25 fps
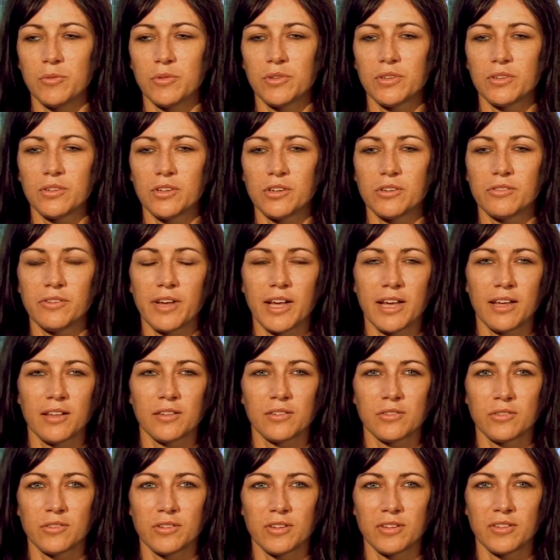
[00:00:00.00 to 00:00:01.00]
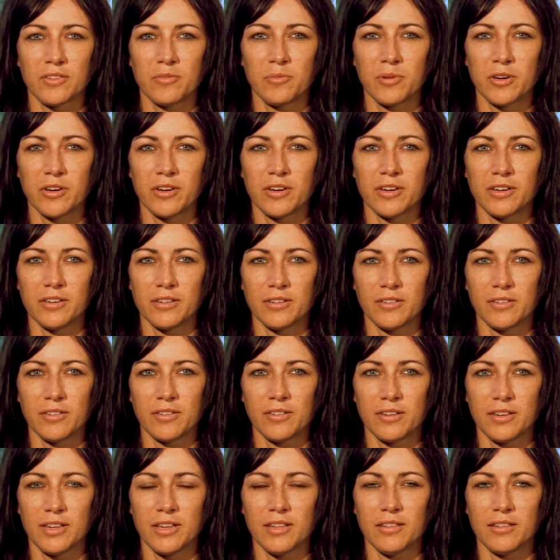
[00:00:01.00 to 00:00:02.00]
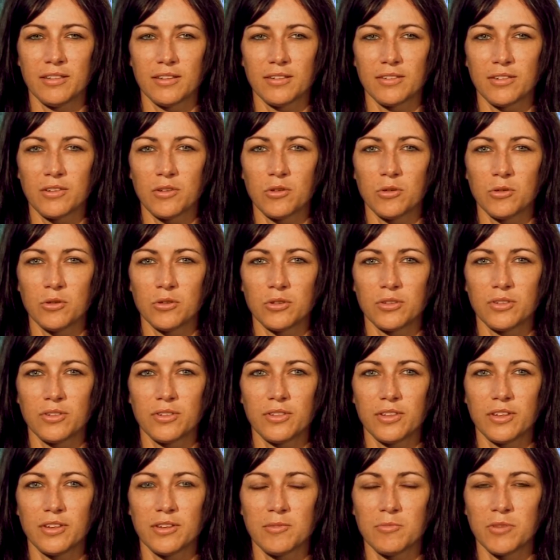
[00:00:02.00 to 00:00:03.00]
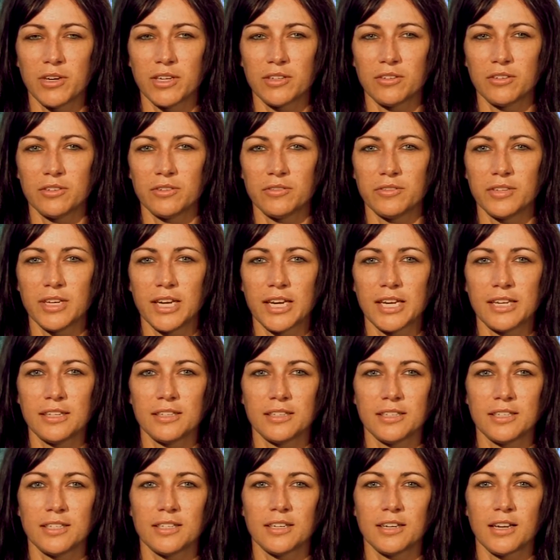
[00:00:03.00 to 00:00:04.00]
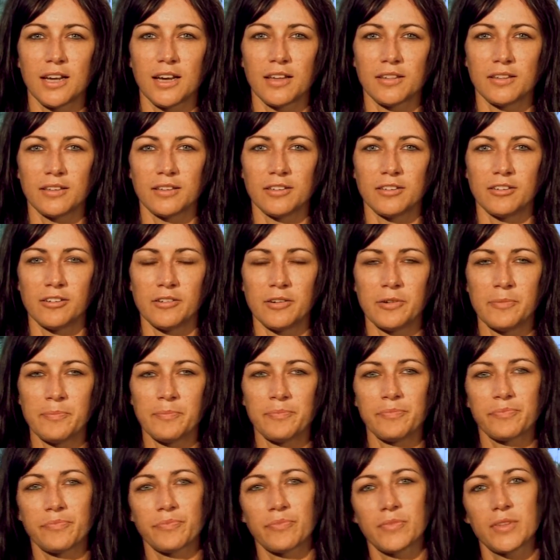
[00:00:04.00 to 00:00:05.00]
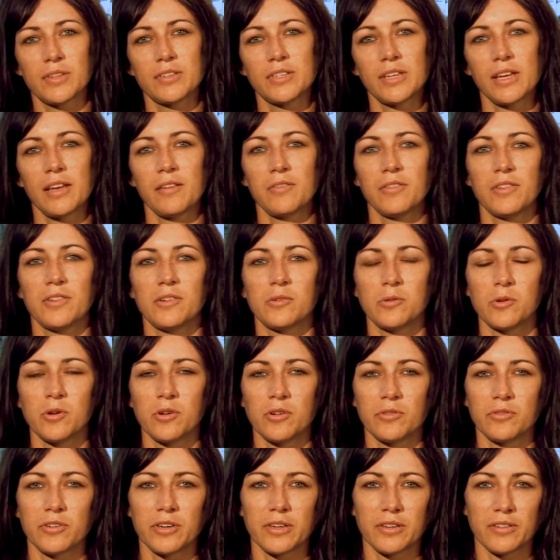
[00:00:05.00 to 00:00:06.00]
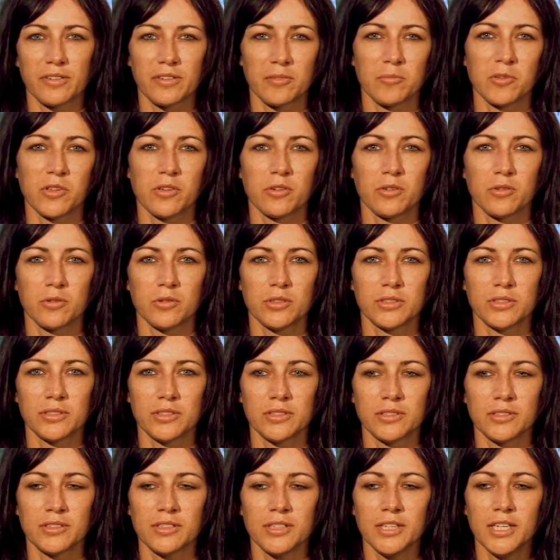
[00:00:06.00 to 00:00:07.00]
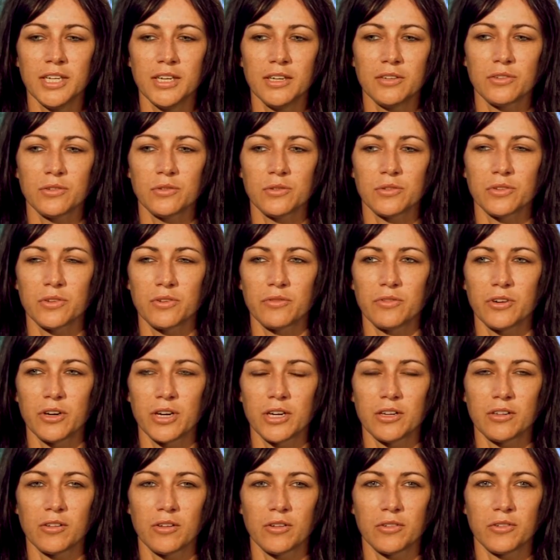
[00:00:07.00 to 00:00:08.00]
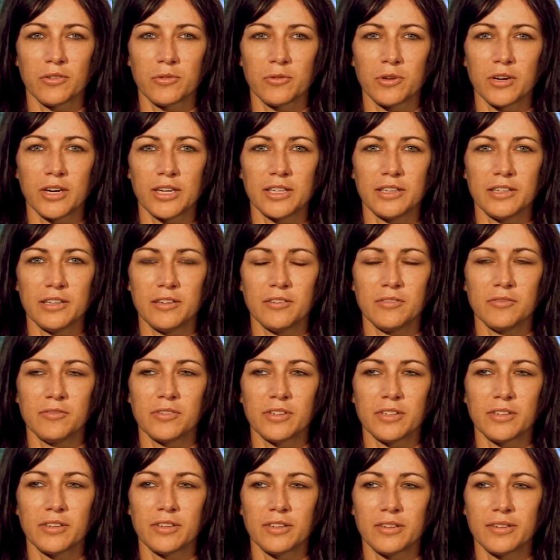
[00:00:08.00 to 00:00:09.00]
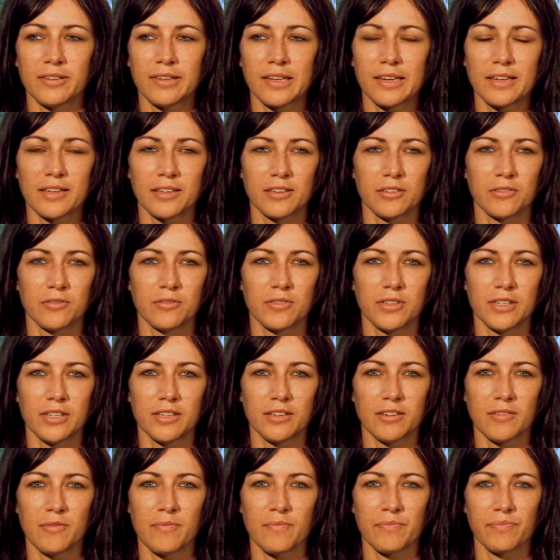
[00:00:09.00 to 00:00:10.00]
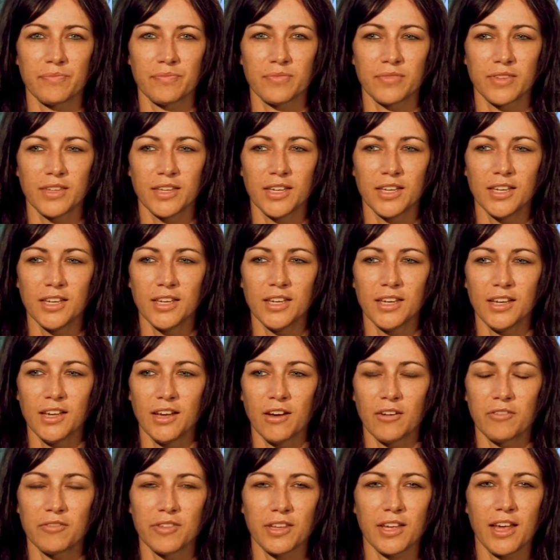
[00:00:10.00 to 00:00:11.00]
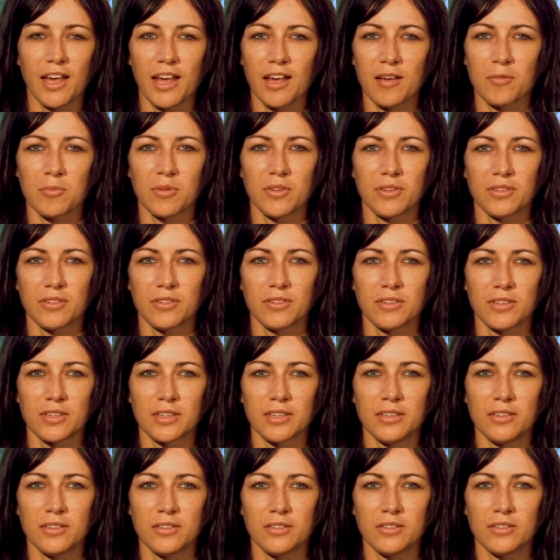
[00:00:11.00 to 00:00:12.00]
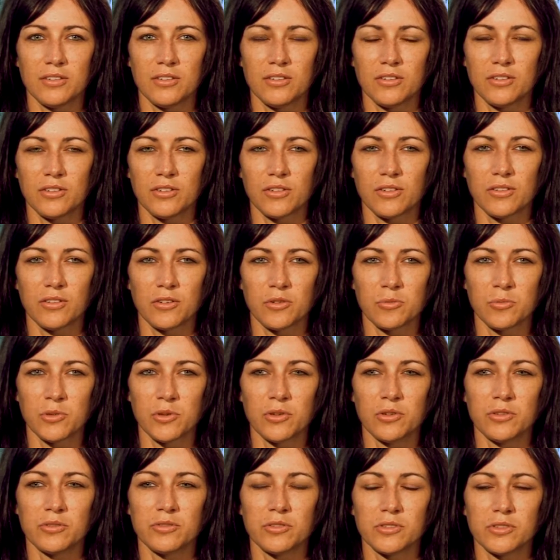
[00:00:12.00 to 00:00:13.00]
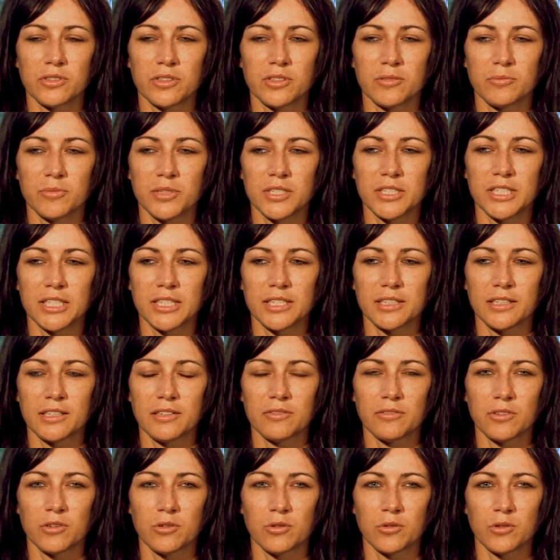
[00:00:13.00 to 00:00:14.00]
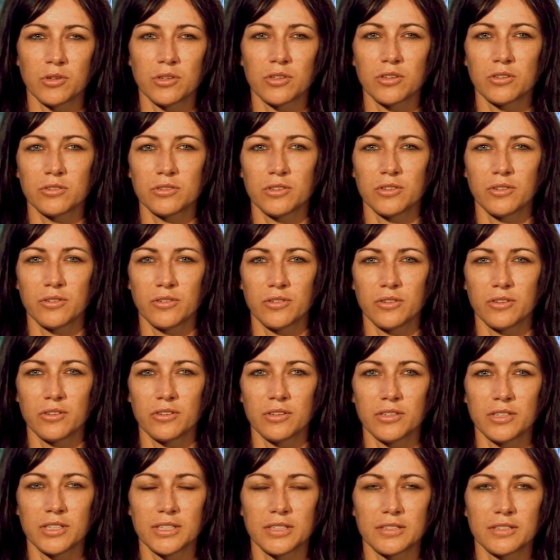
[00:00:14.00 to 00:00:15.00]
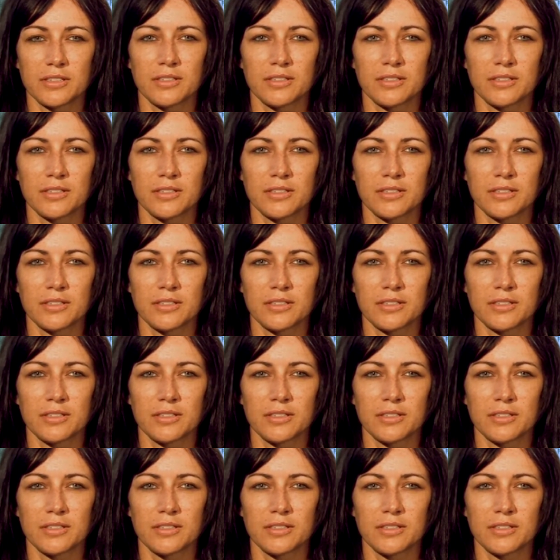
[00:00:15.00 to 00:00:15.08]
was a lot of hands-on experience in this course that you might not have gained in other TAFEs that were offering similar courses. It's also very close to where I live, and the setting of the camp is just so beautiful, and particularly for a horticulture student,